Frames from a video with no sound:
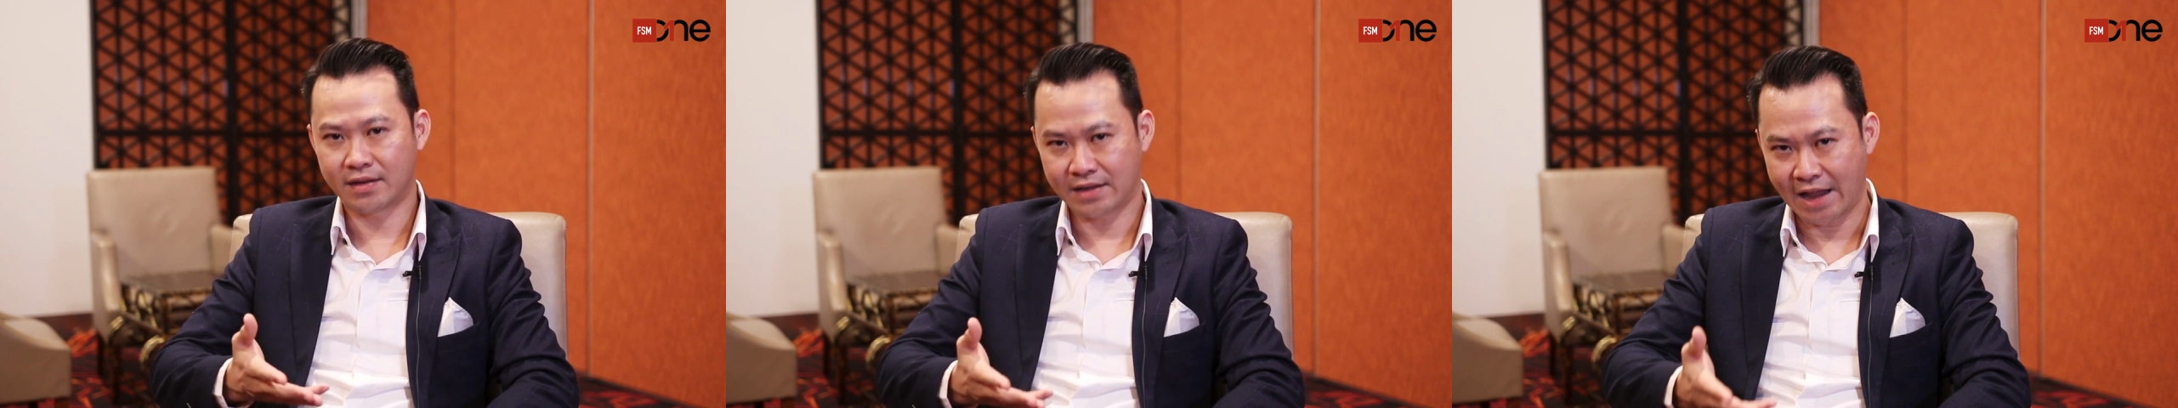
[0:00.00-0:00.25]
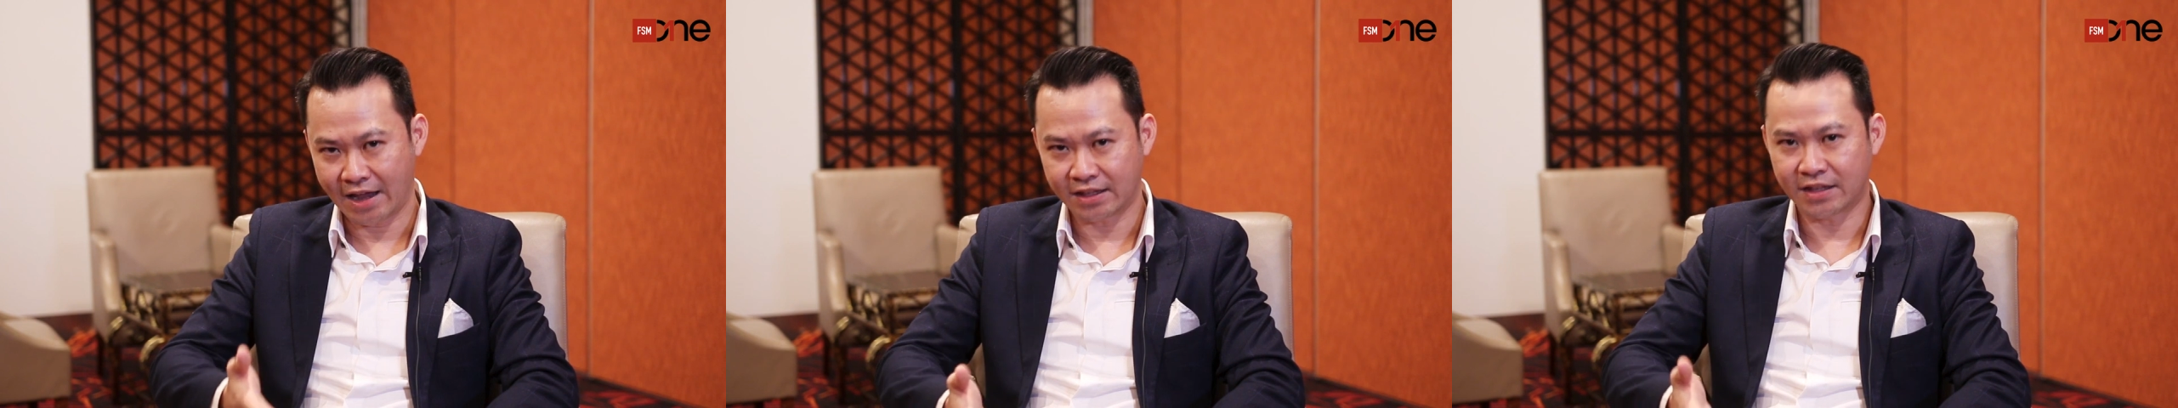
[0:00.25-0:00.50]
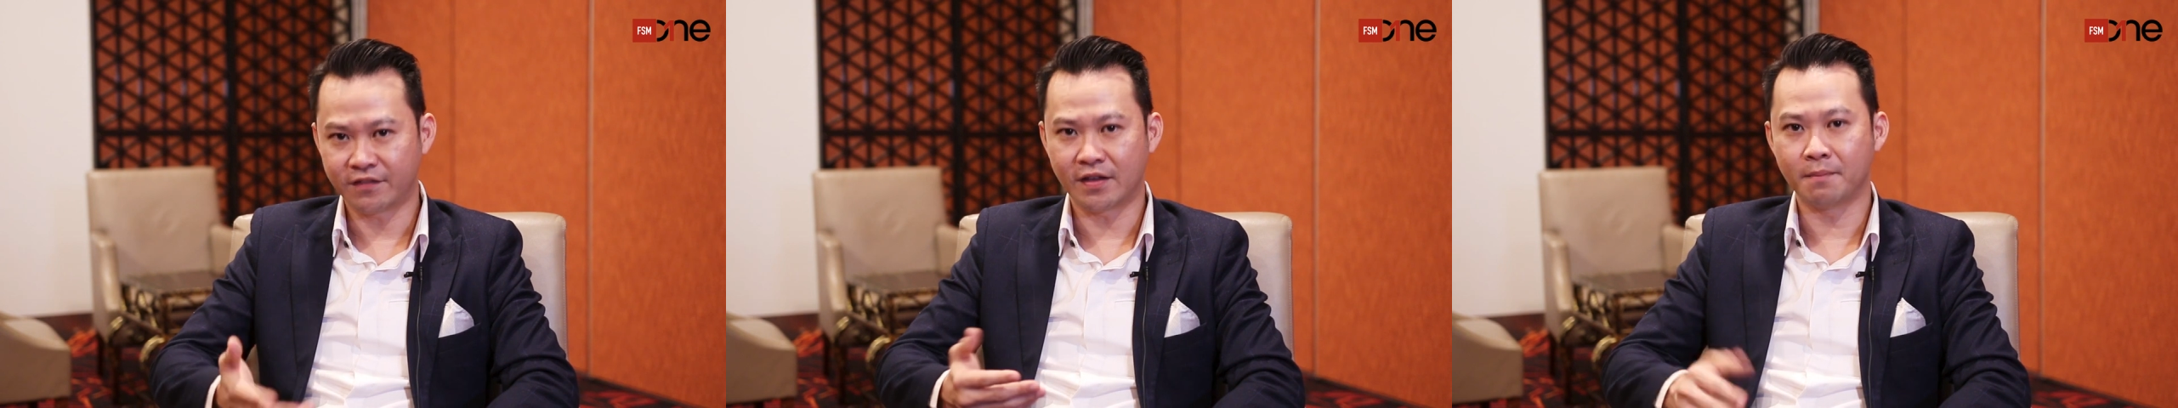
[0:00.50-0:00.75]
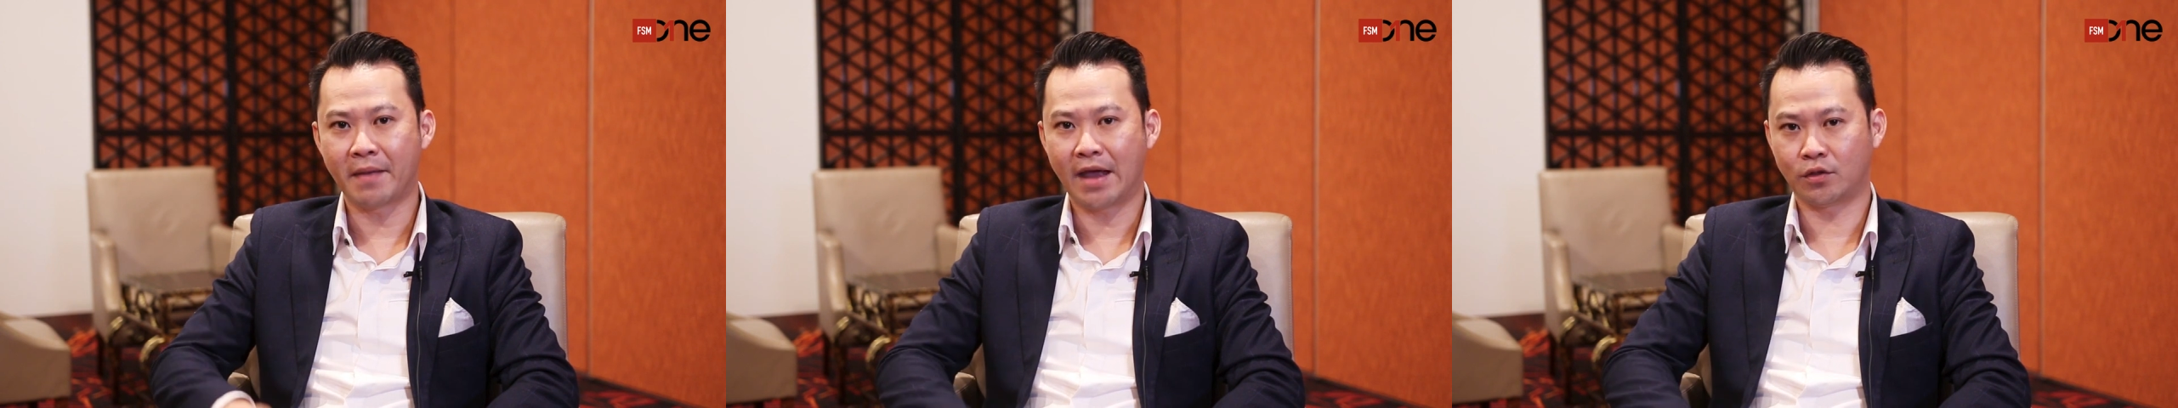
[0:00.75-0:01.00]
negative
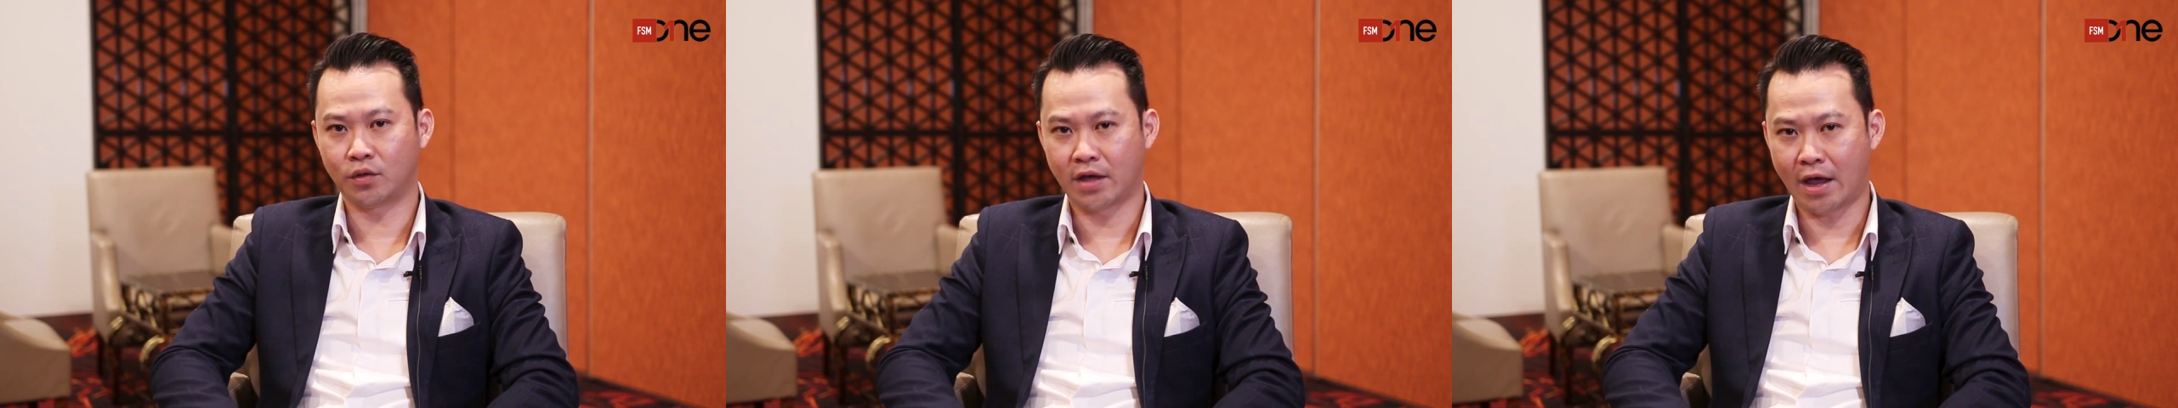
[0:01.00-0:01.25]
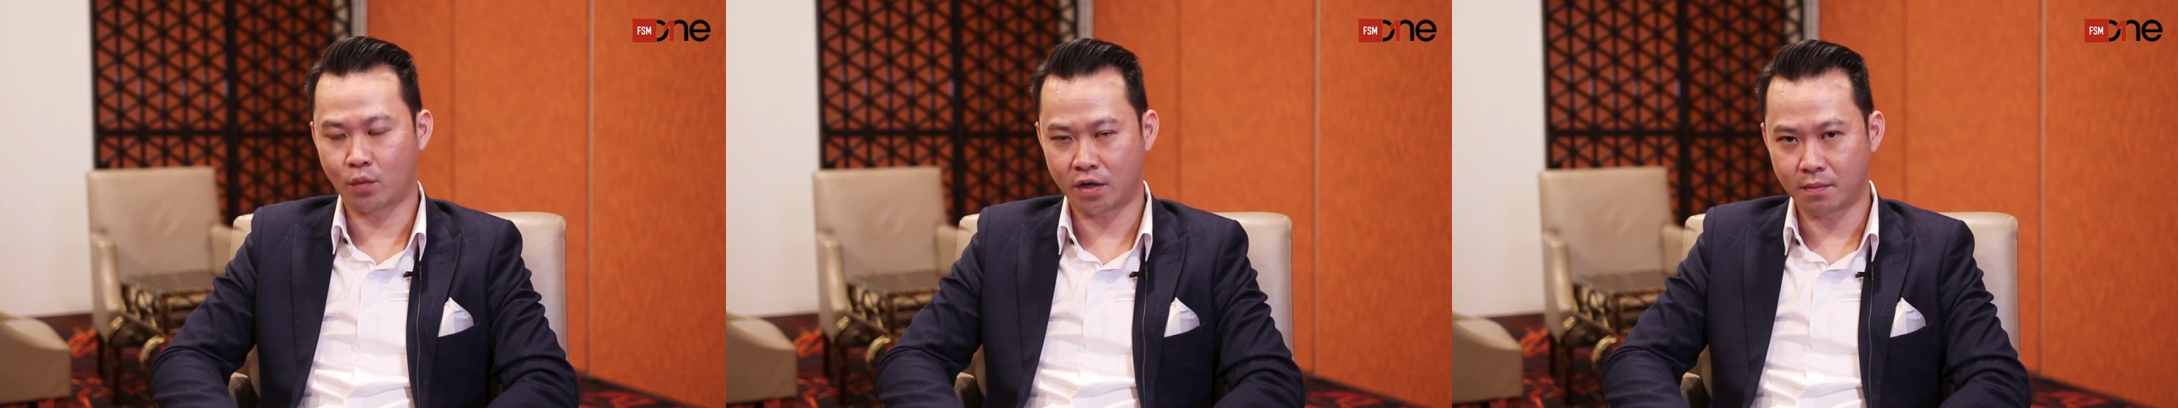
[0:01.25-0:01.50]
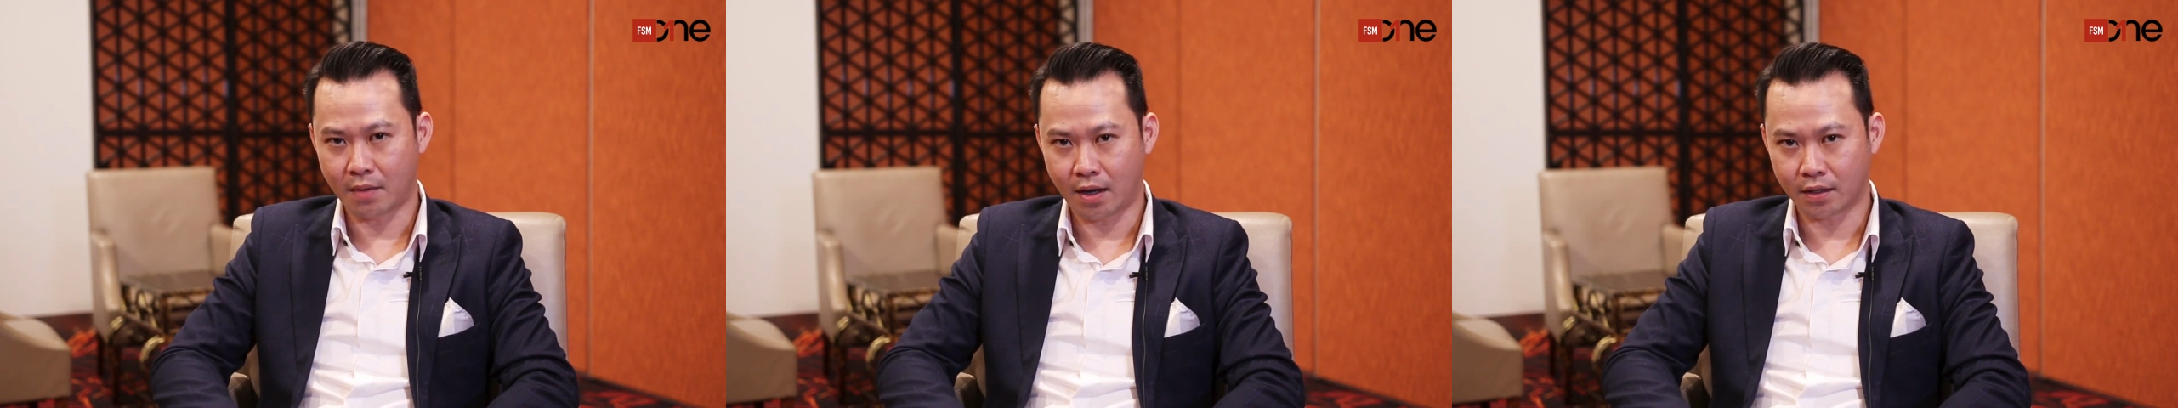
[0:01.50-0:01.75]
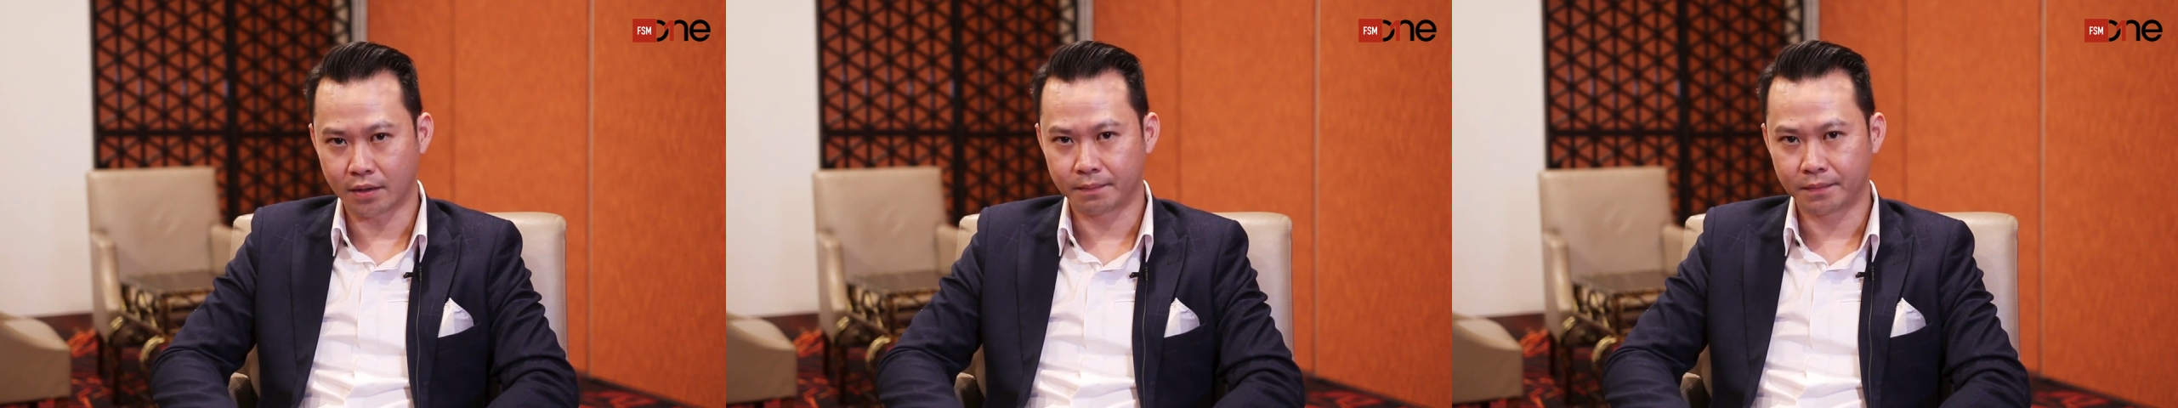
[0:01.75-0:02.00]
impact to the equity
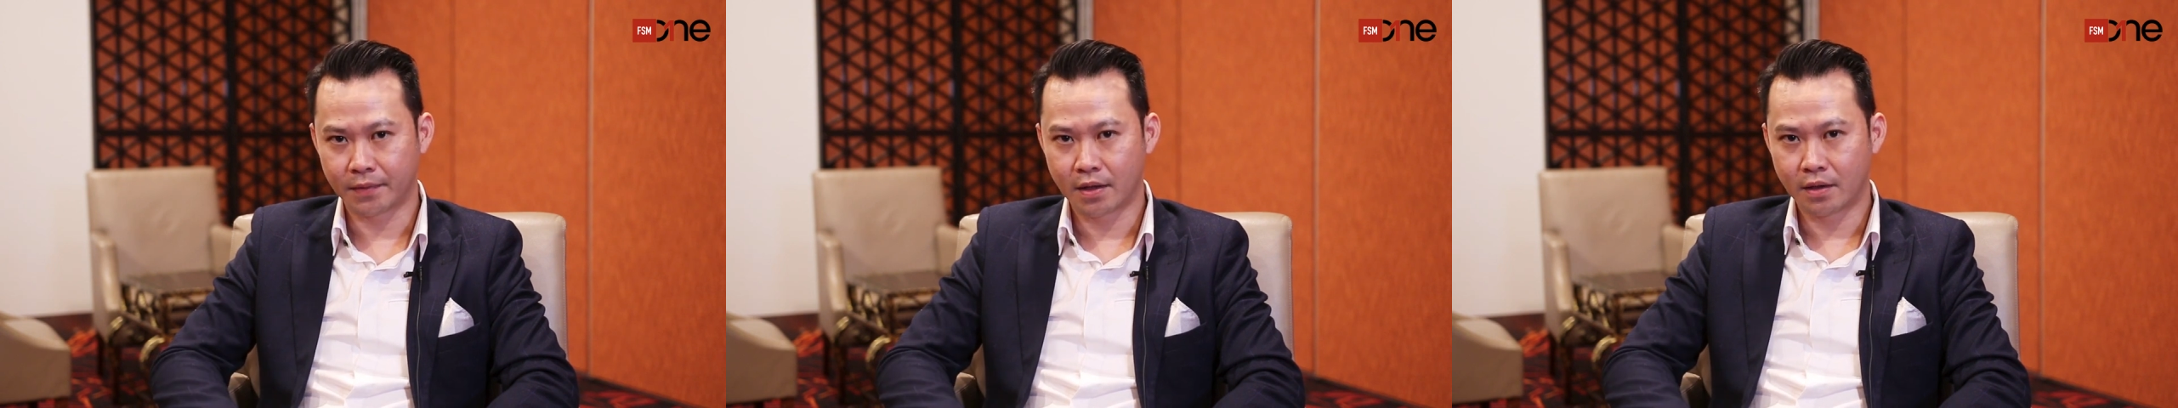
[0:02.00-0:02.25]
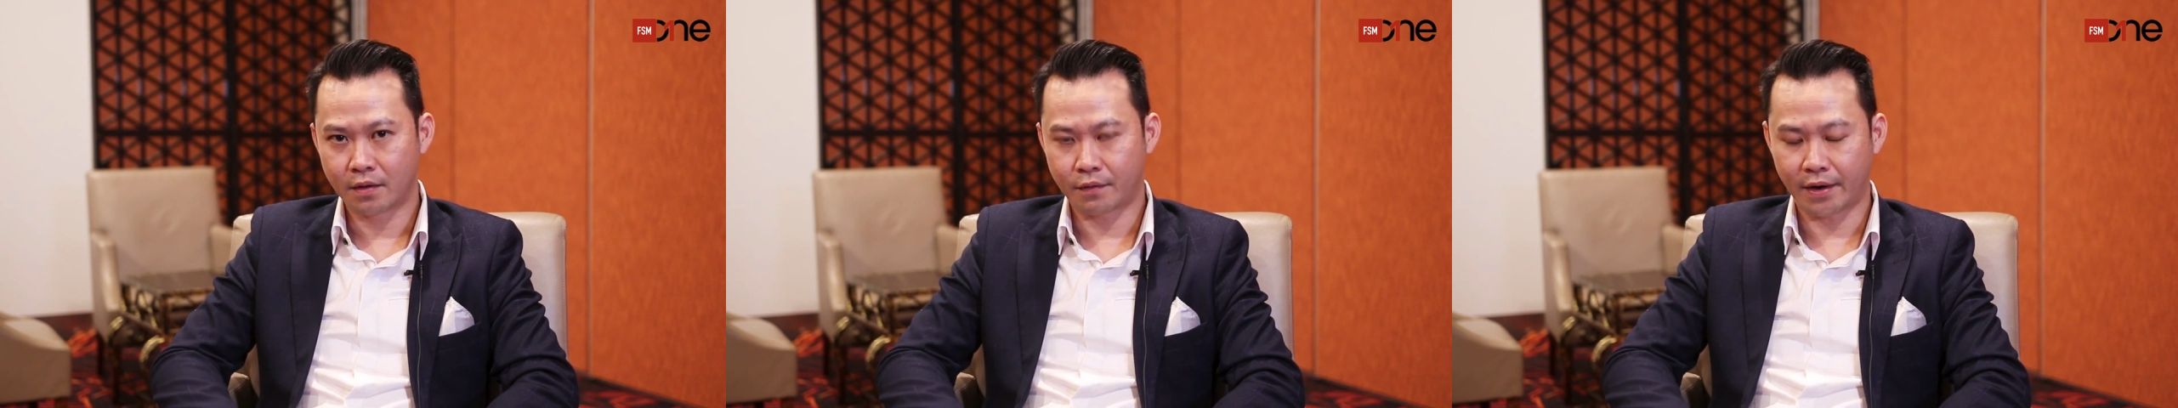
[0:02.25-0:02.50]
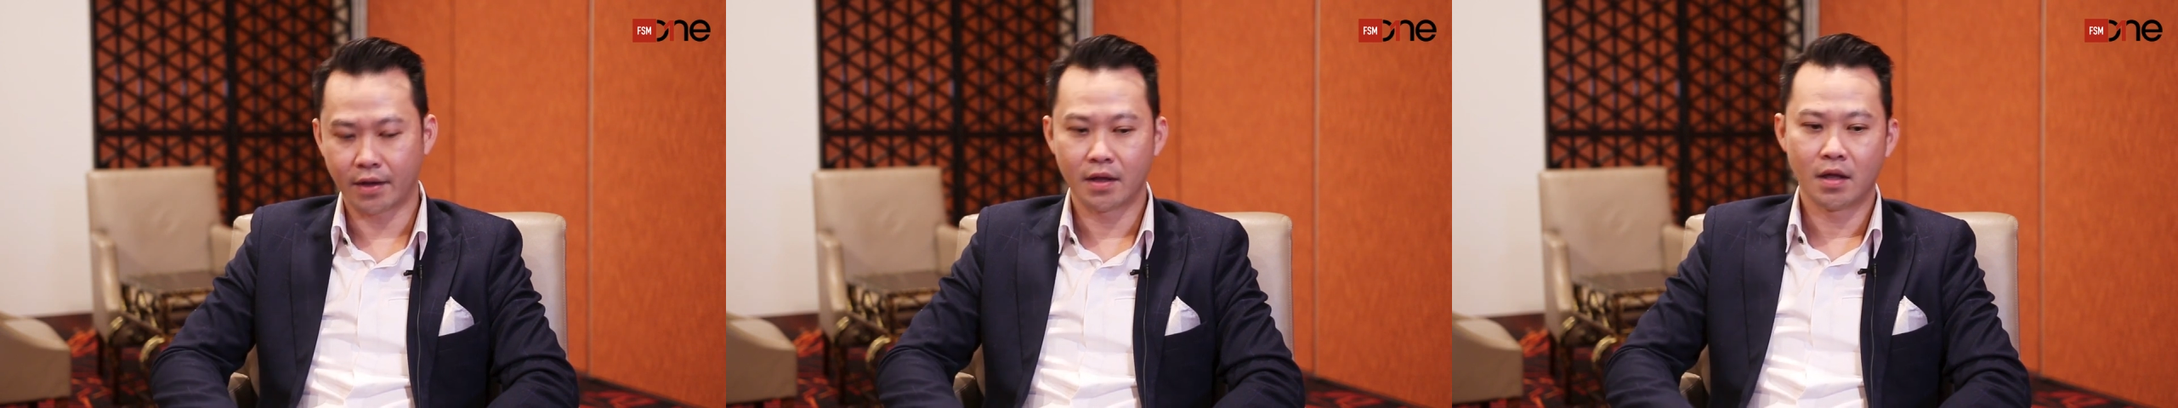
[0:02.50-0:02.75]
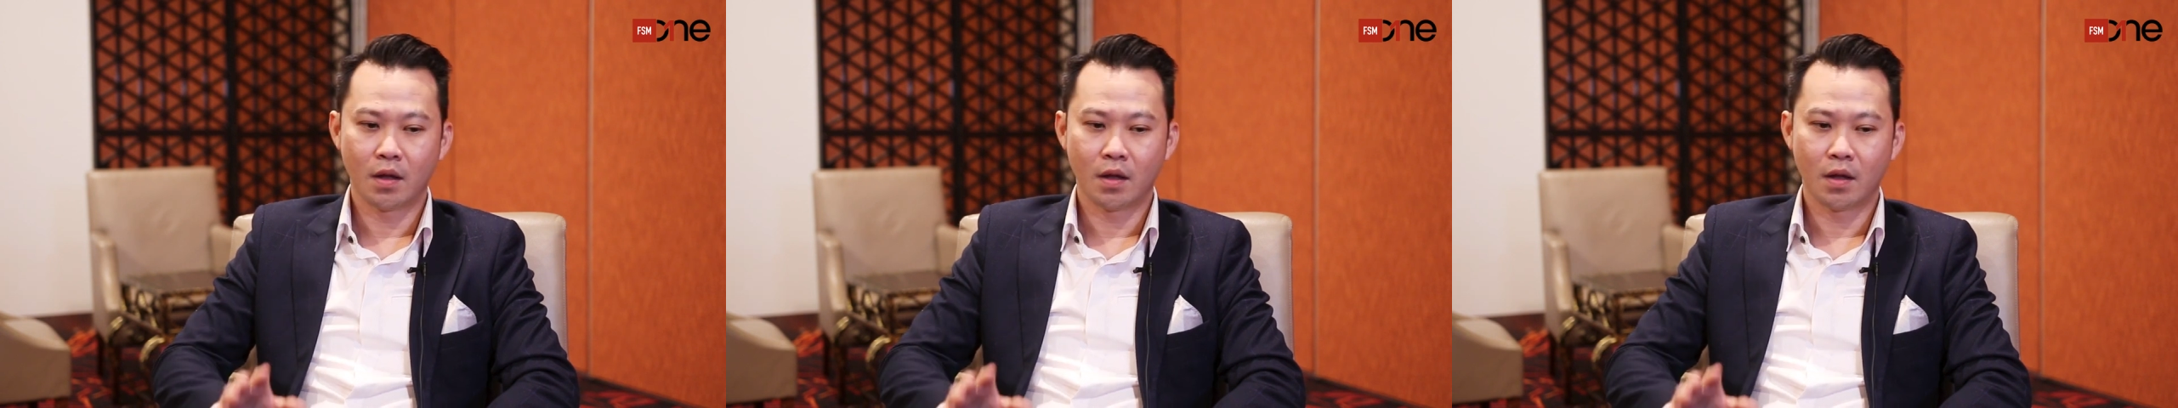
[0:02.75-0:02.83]
market, right?